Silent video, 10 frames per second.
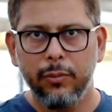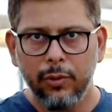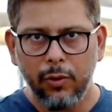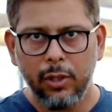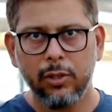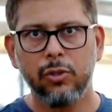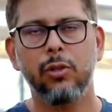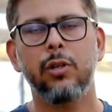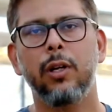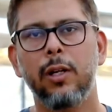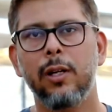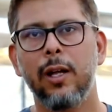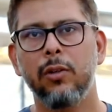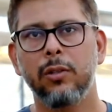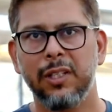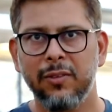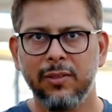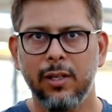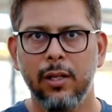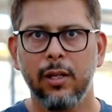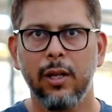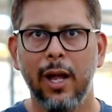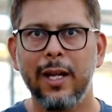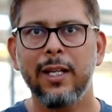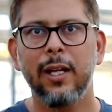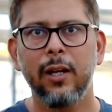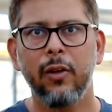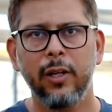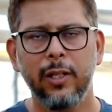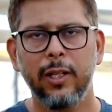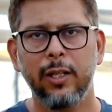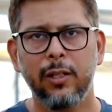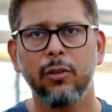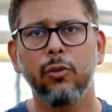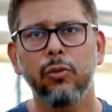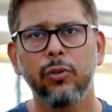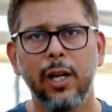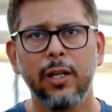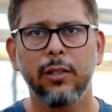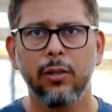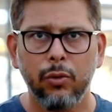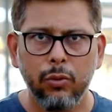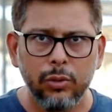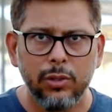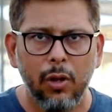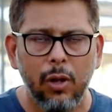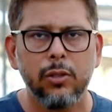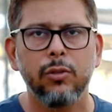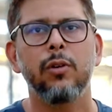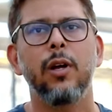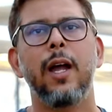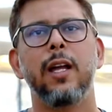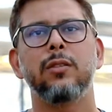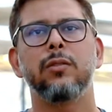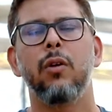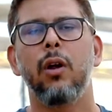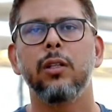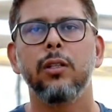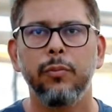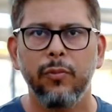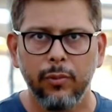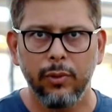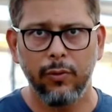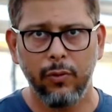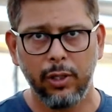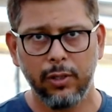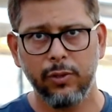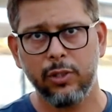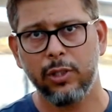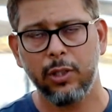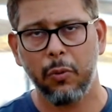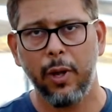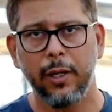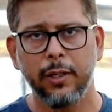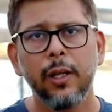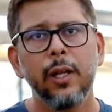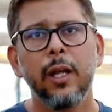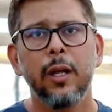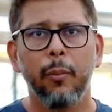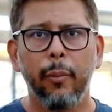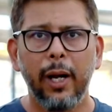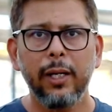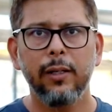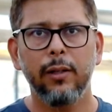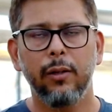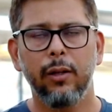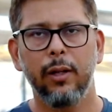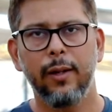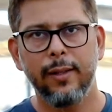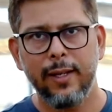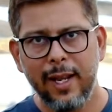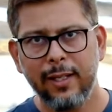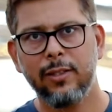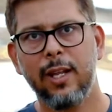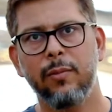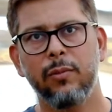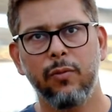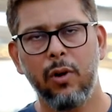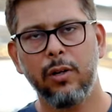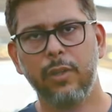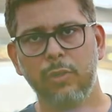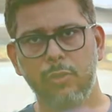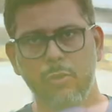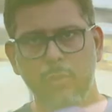water should trickle down, gives a idea or indicator to you that the roots also has got the water which is required. But the next time the watering you should